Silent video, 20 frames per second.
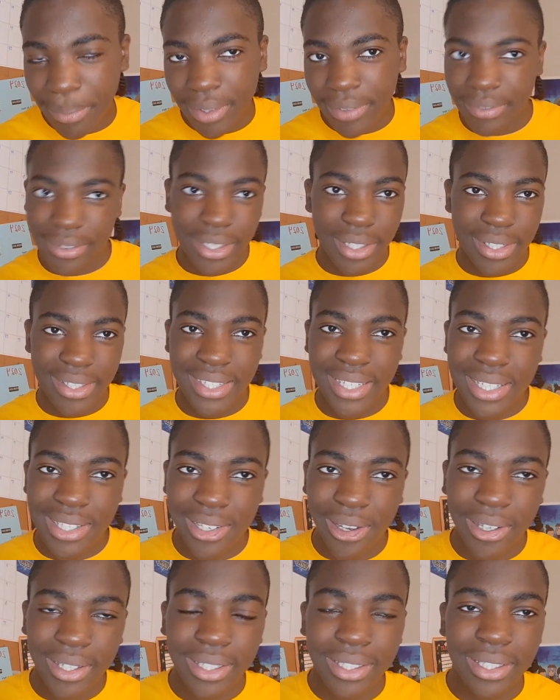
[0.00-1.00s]
of it on
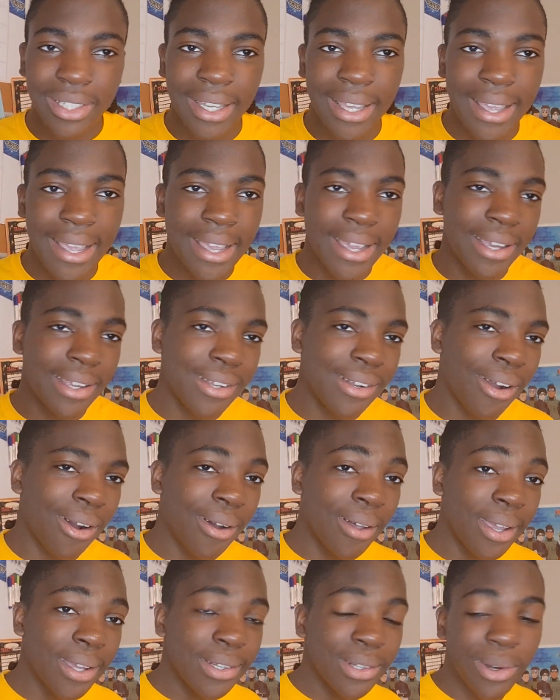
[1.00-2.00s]
TikTok, and
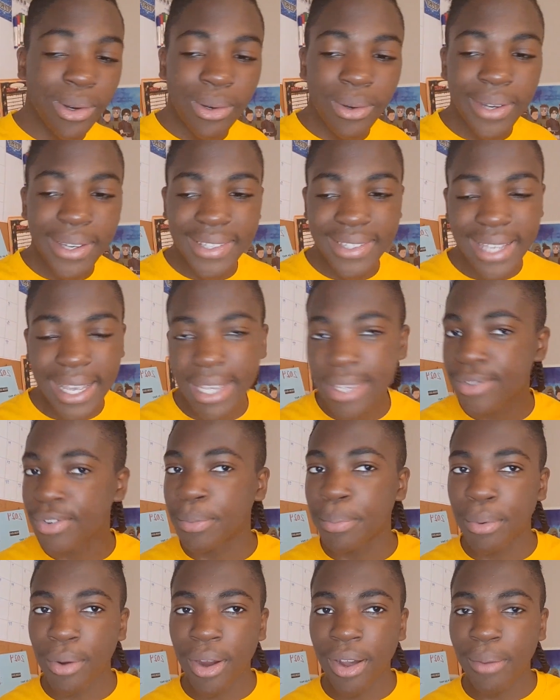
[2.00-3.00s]
all I know is that it's for
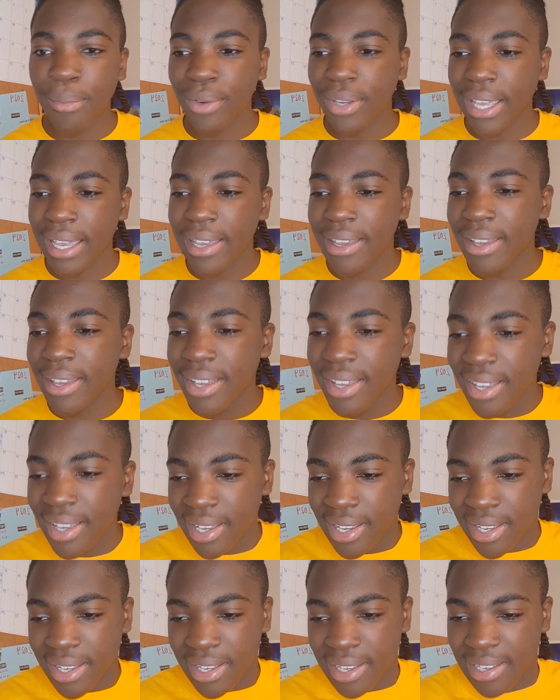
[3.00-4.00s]
prom, okay?
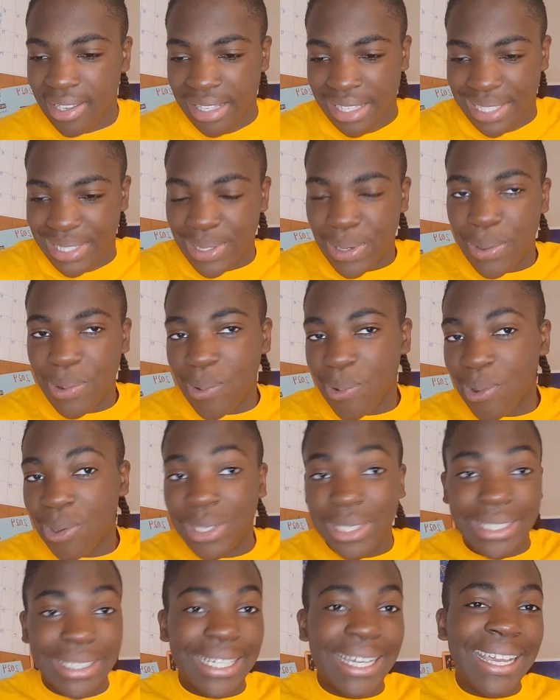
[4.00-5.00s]
So,
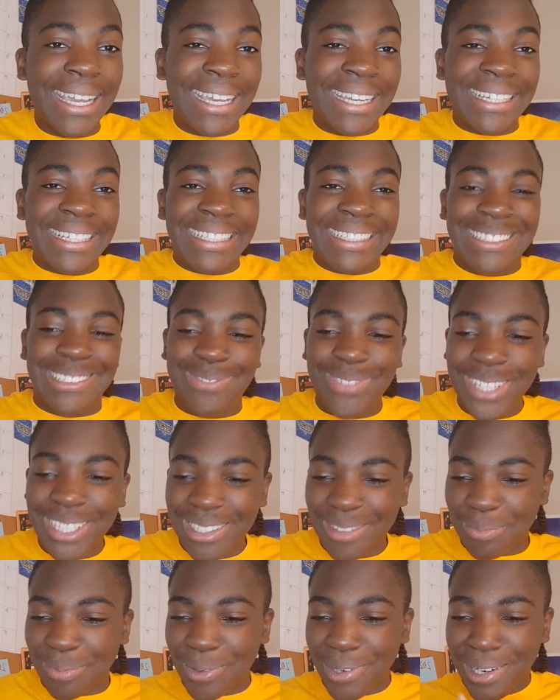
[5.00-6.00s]
hey, speaking
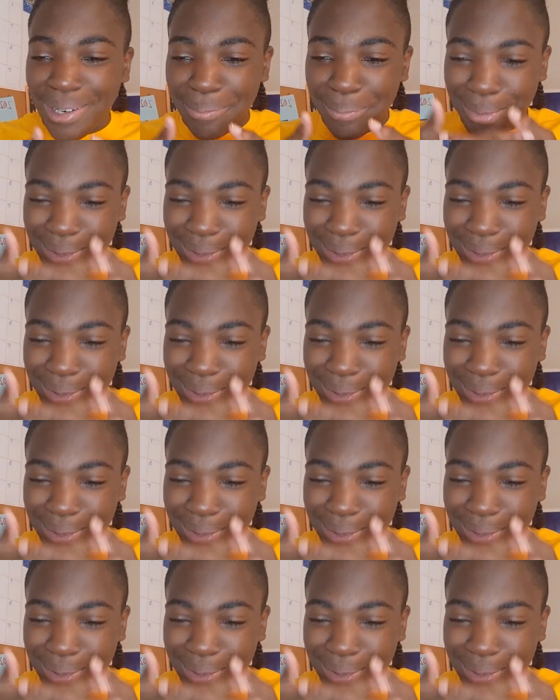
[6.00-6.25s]
of prom,